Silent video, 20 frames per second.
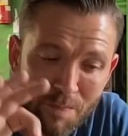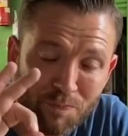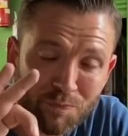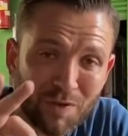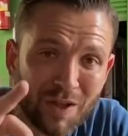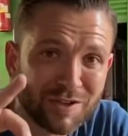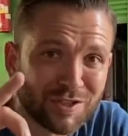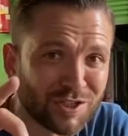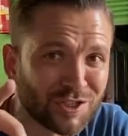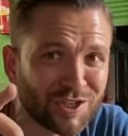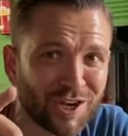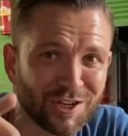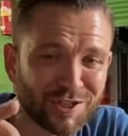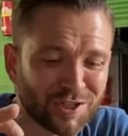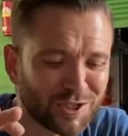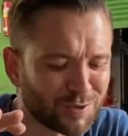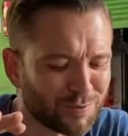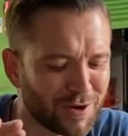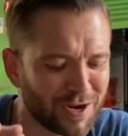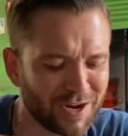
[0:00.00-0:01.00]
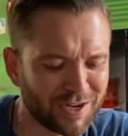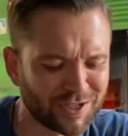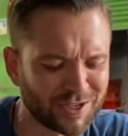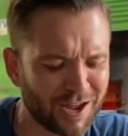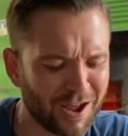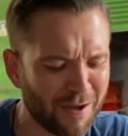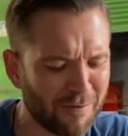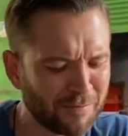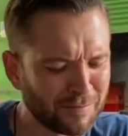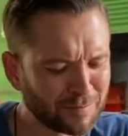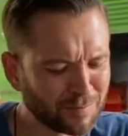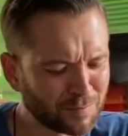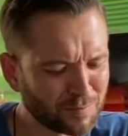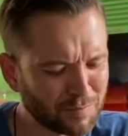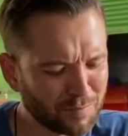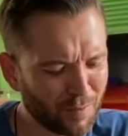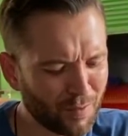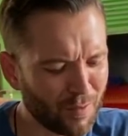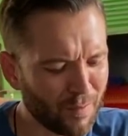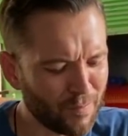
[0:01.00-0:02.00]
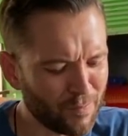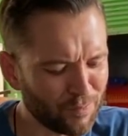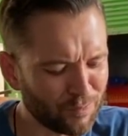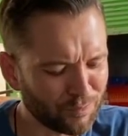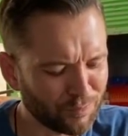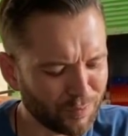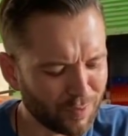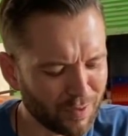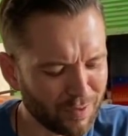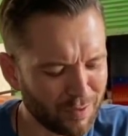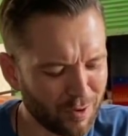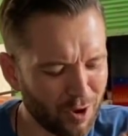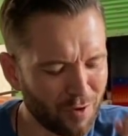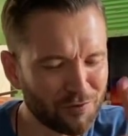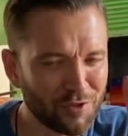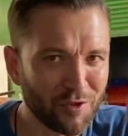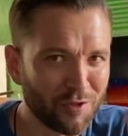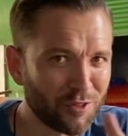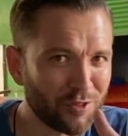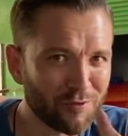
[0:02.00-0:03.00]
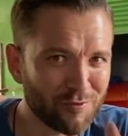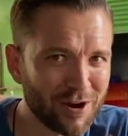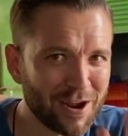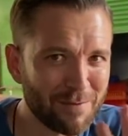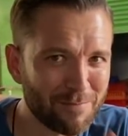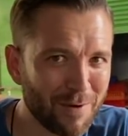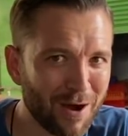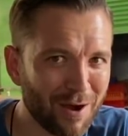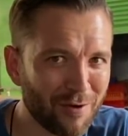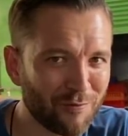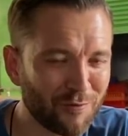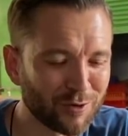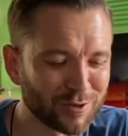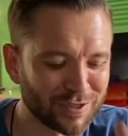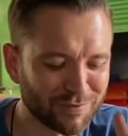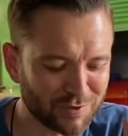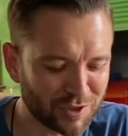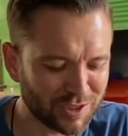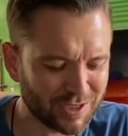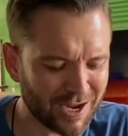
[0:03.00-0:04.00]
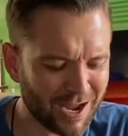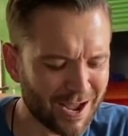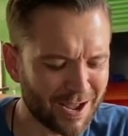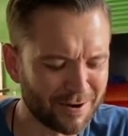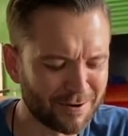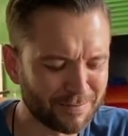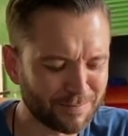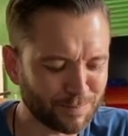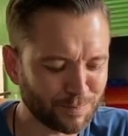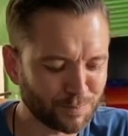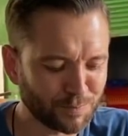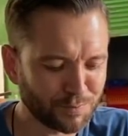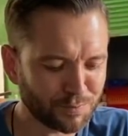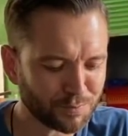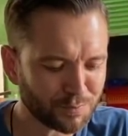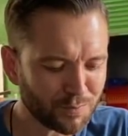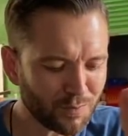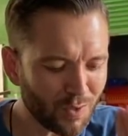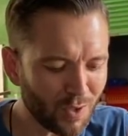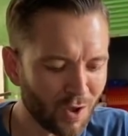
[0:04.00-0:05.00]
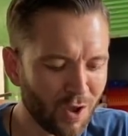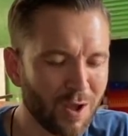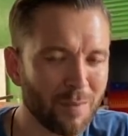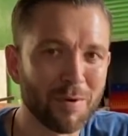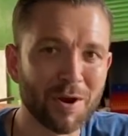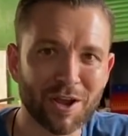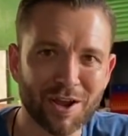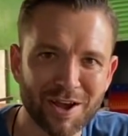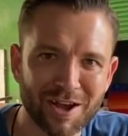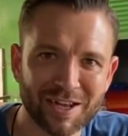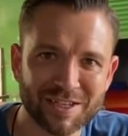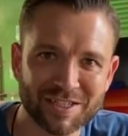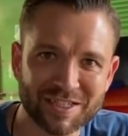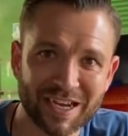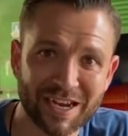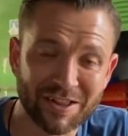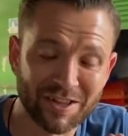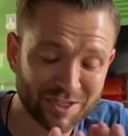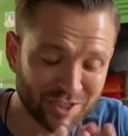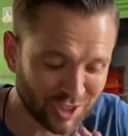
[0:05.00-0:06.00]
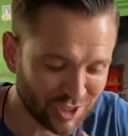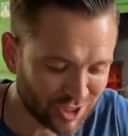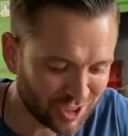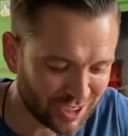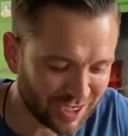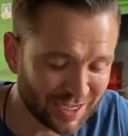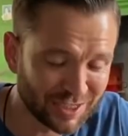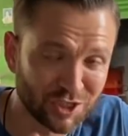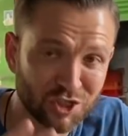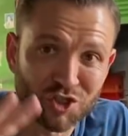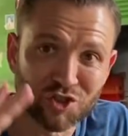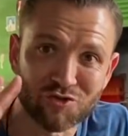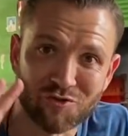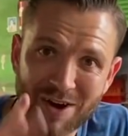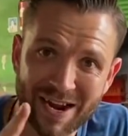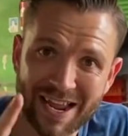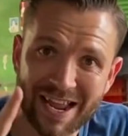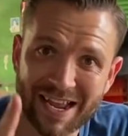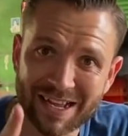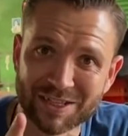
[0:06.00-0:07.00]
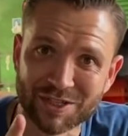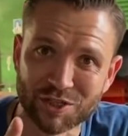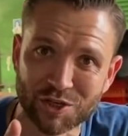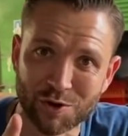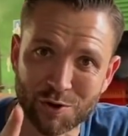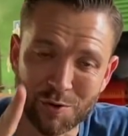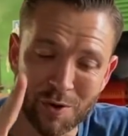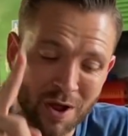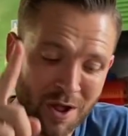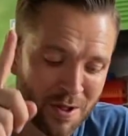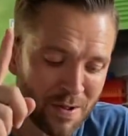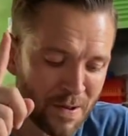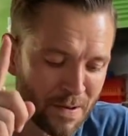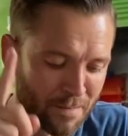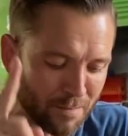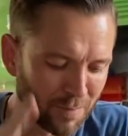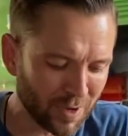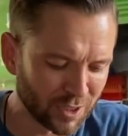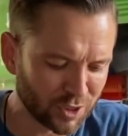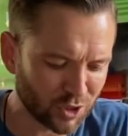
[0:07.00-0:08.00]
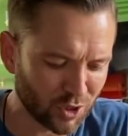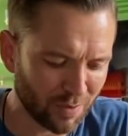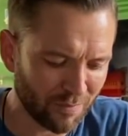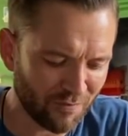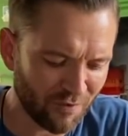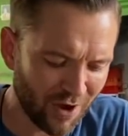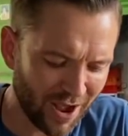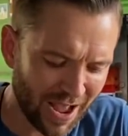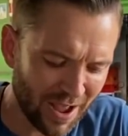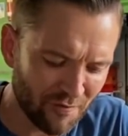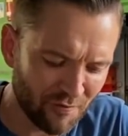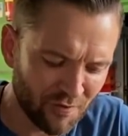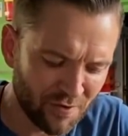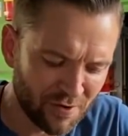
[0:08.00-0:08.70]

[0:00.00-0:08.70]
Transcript: There's a touch of sweetness there. After 3 mouthfuls I've just had, I'm going to go and say this is slid straight into my top 5.